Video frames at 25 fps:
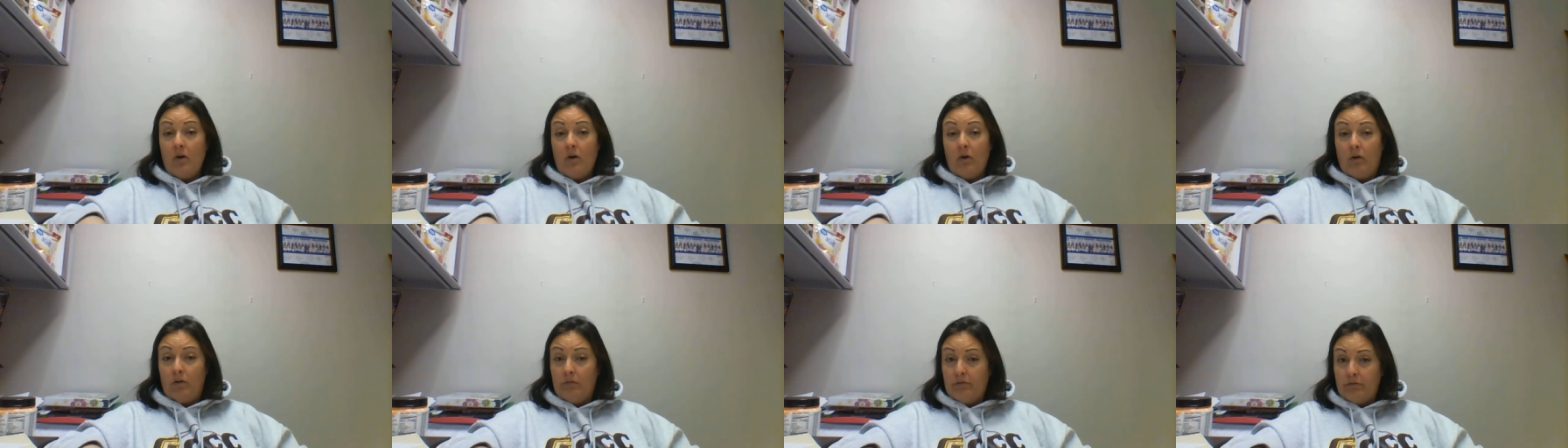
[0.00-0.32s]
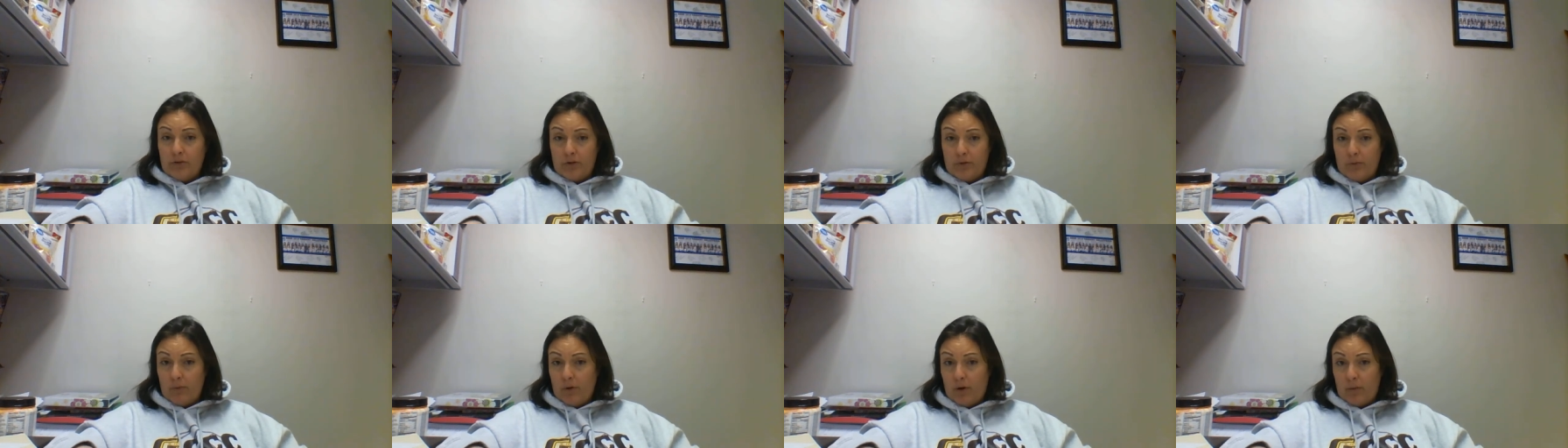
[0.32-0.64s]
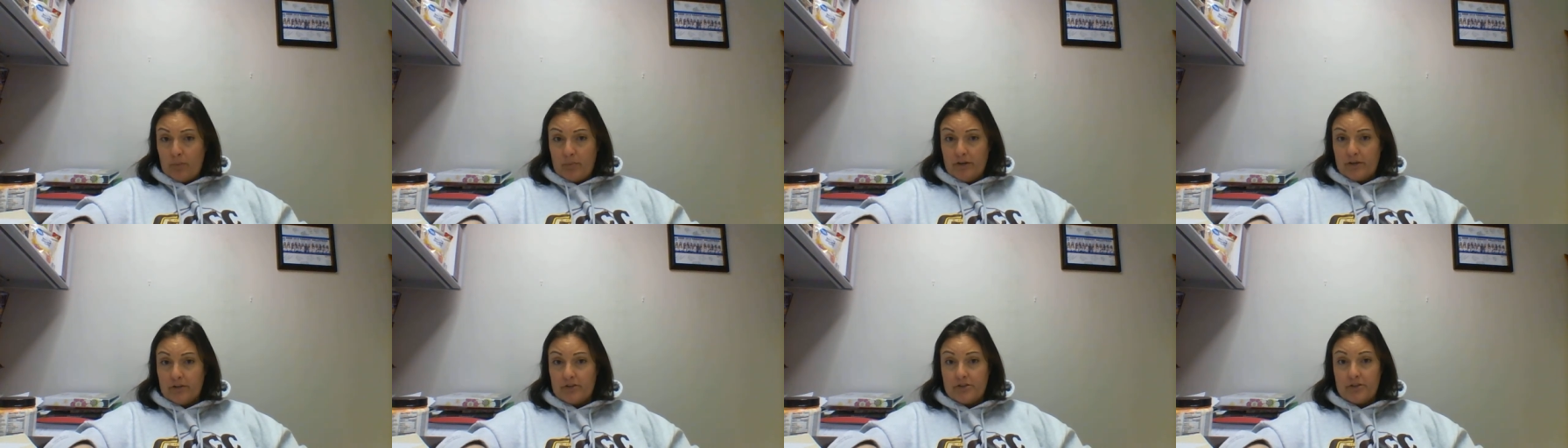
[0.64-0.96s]
Hopefully you all
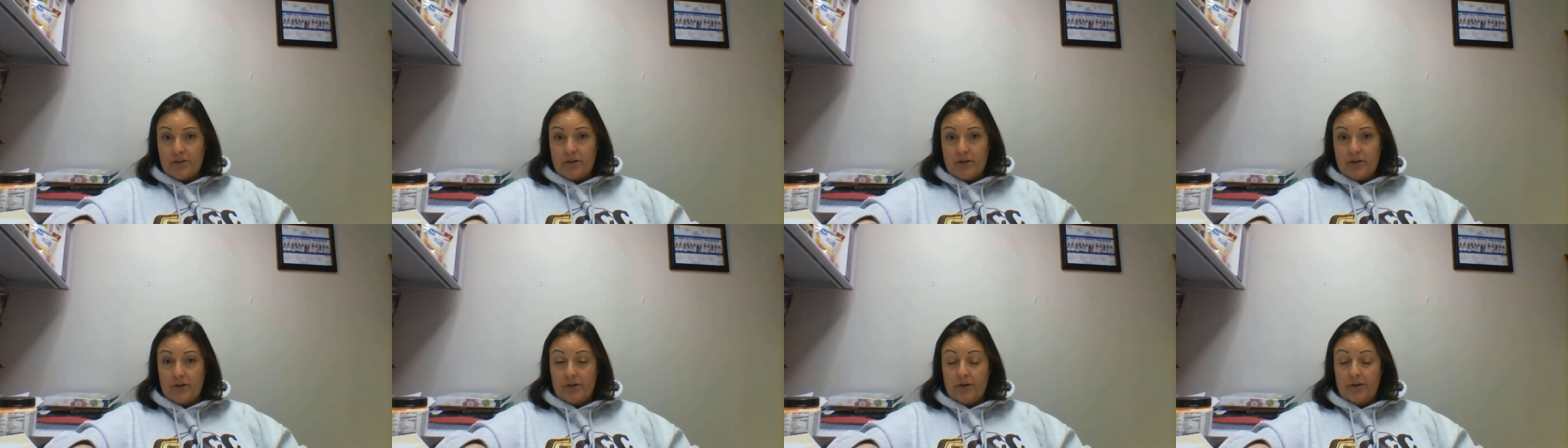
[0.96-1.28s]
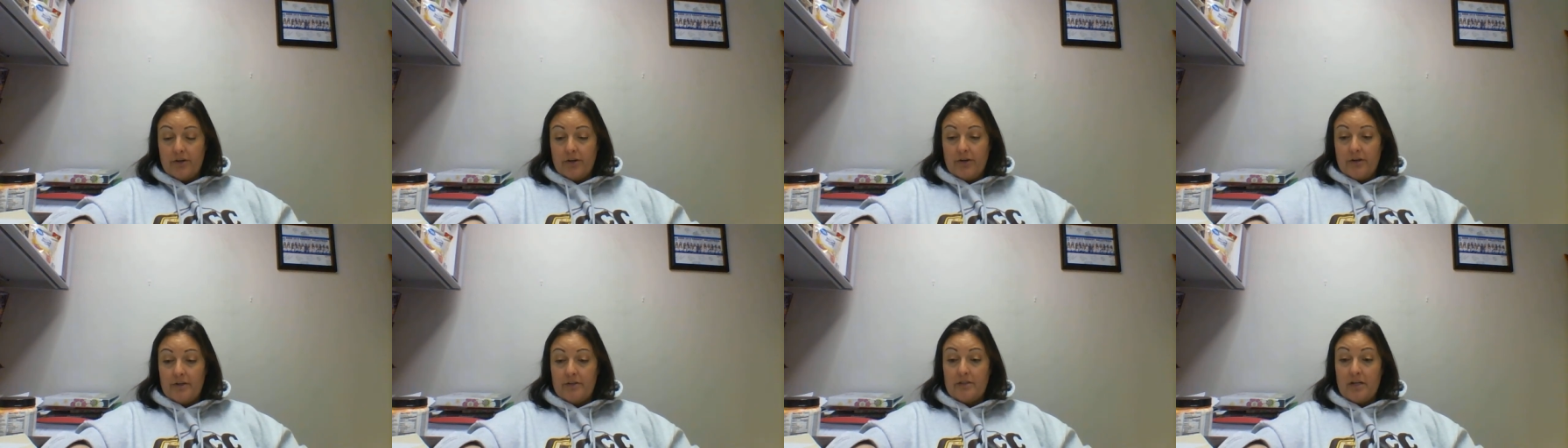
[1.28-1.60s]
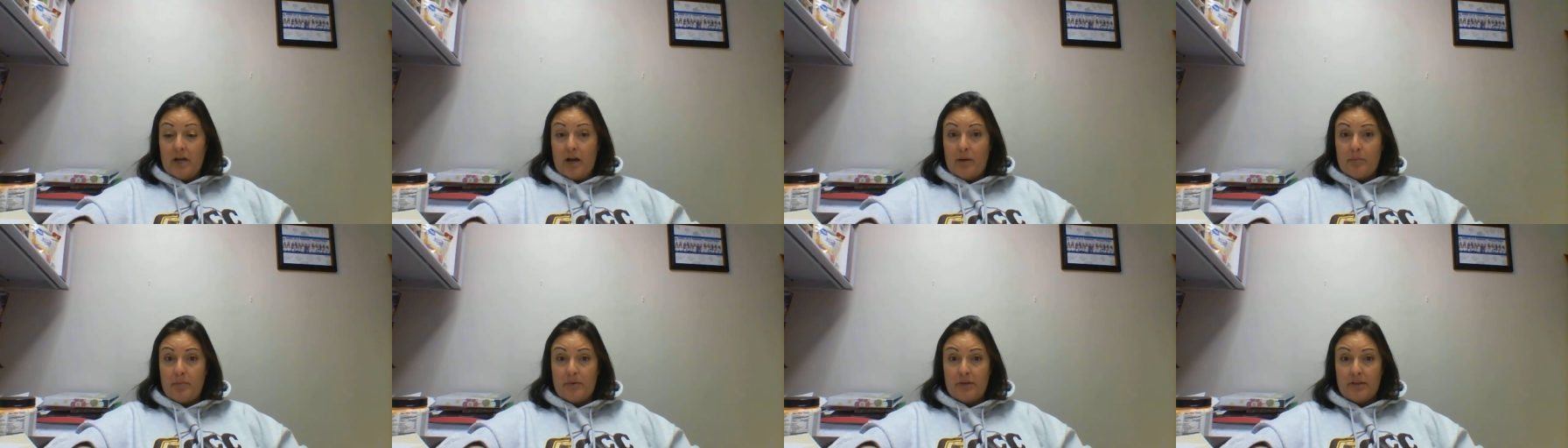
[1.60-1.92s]
picked your
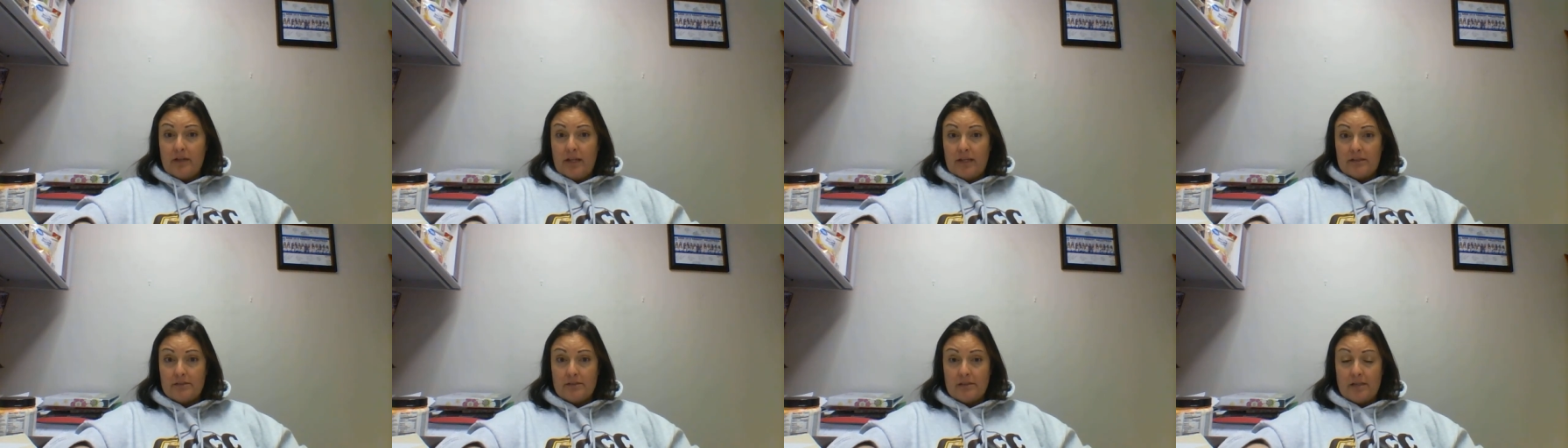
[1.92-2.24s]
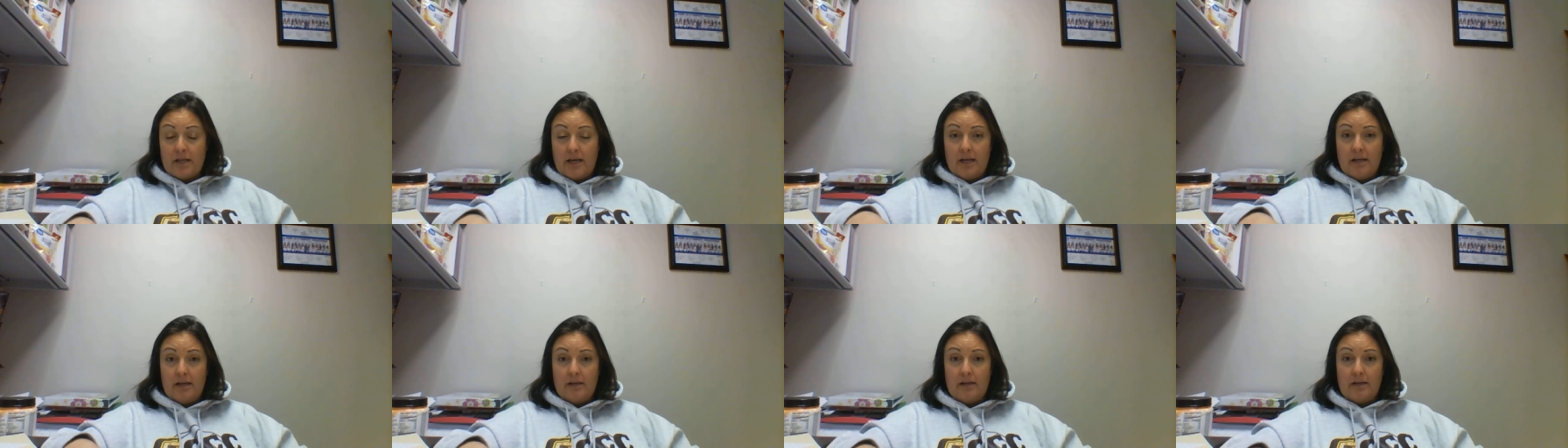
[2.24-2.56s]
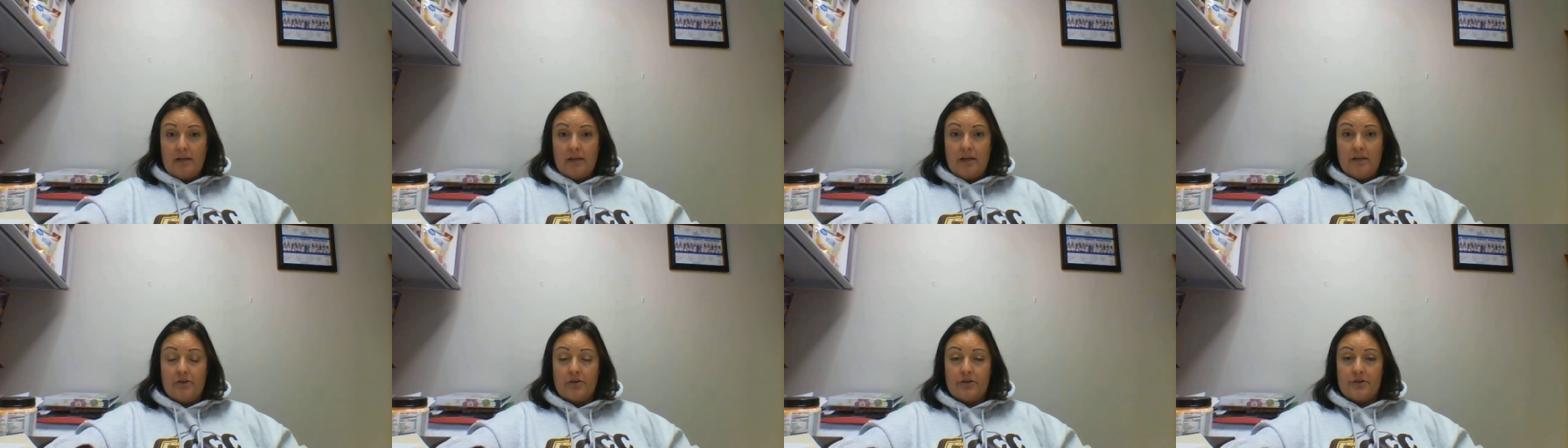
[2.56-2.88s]
topic last night
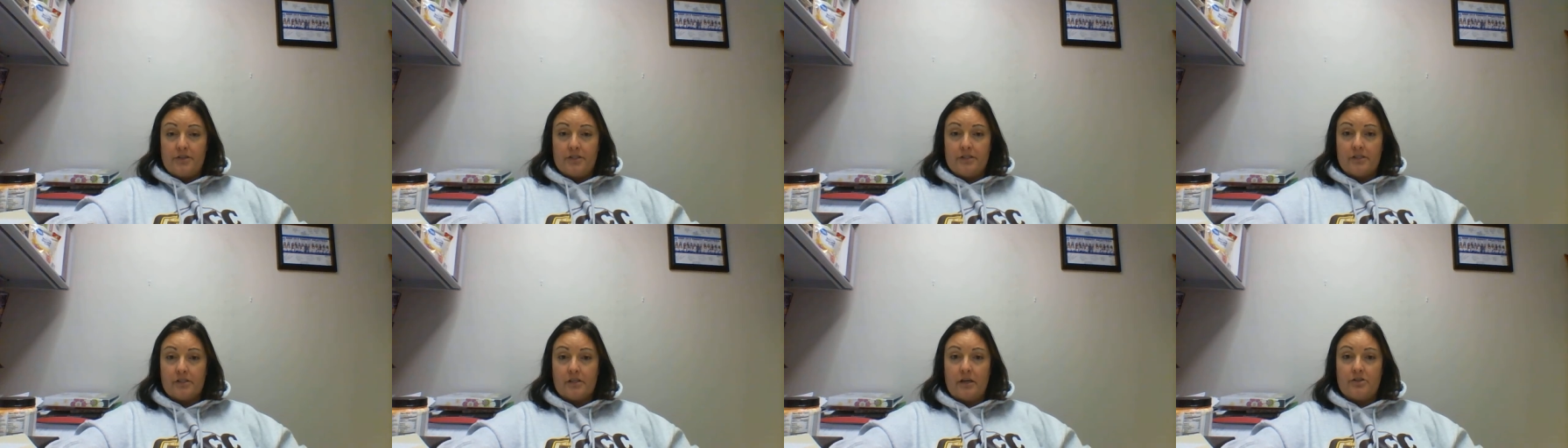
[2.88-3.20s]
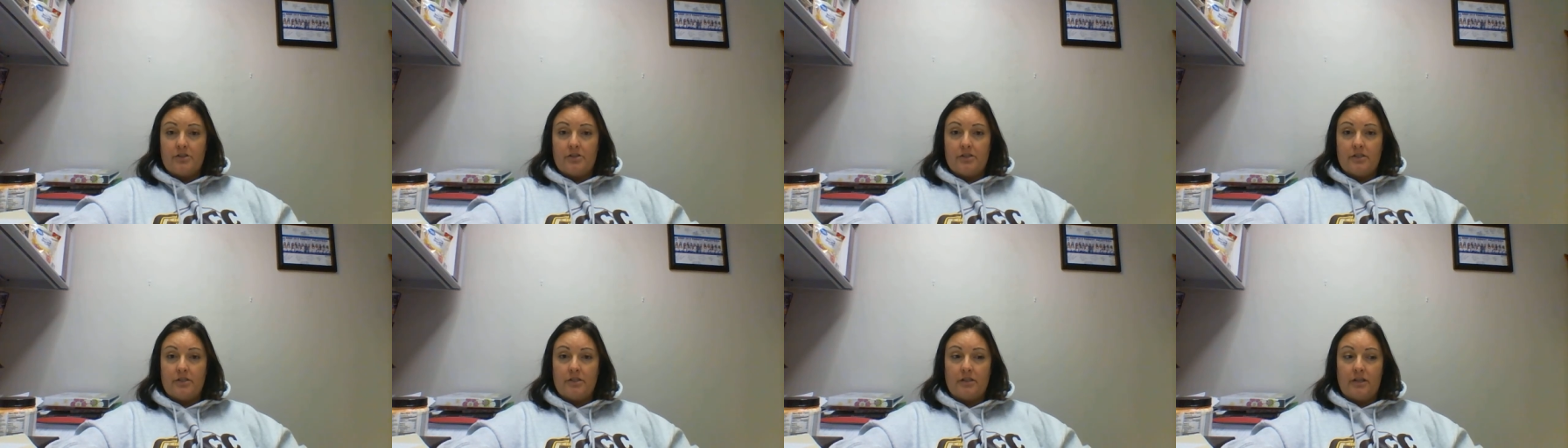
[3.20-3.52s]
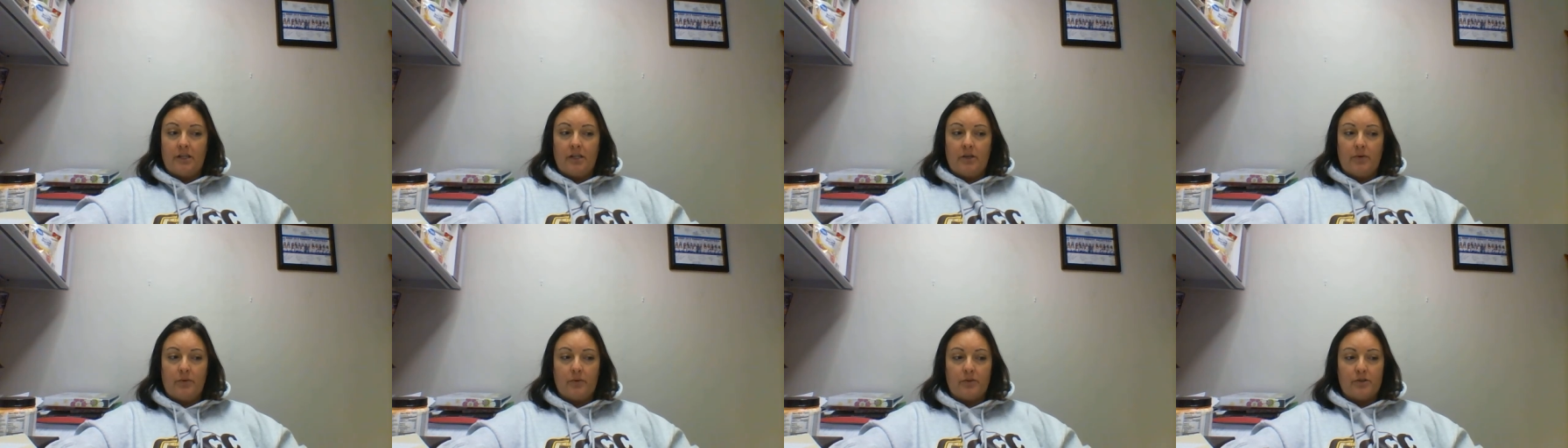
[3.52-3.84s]
in your discussion
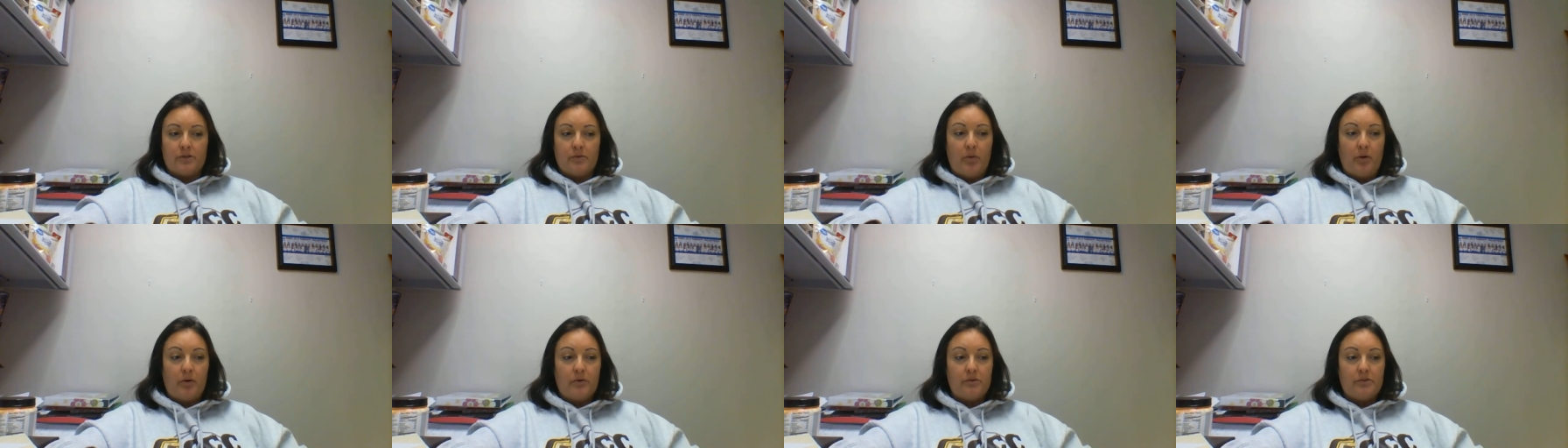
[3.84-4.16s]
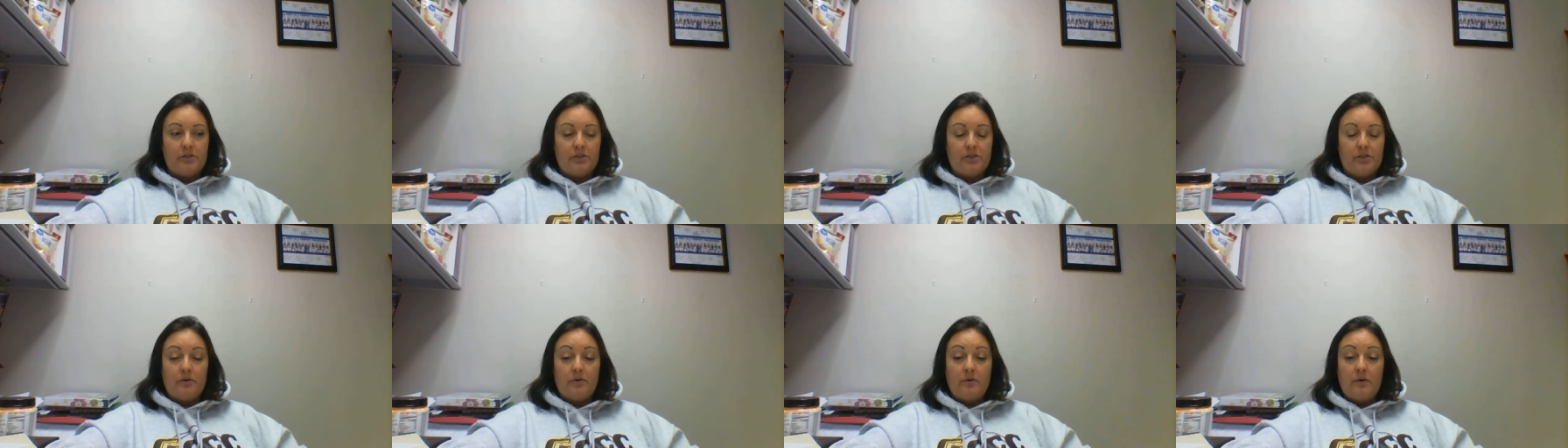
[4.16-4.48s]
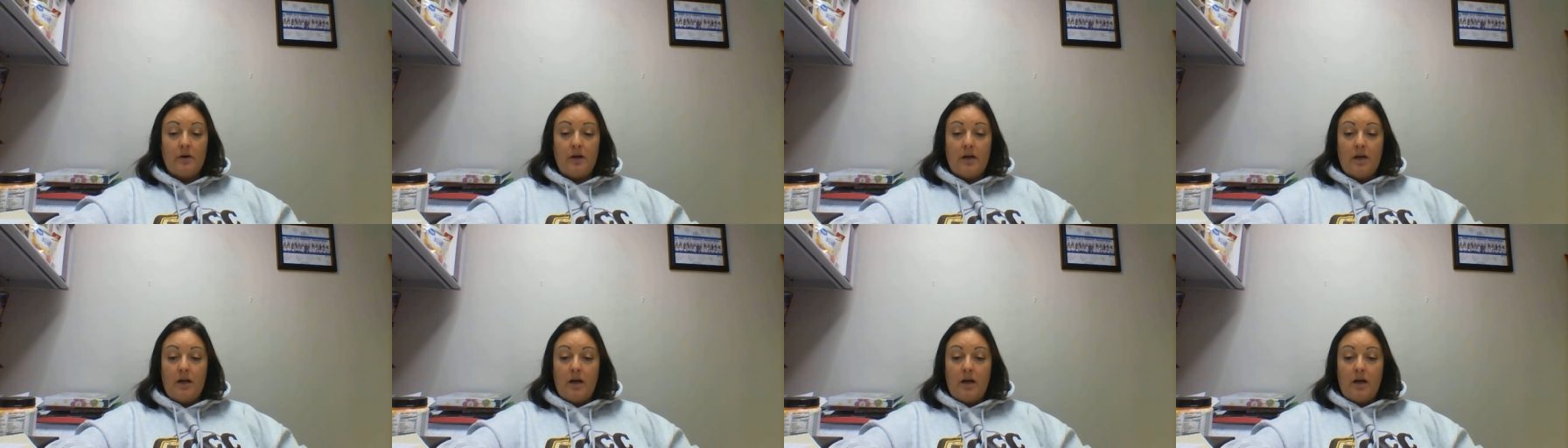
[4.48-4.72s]
like you were supposed to.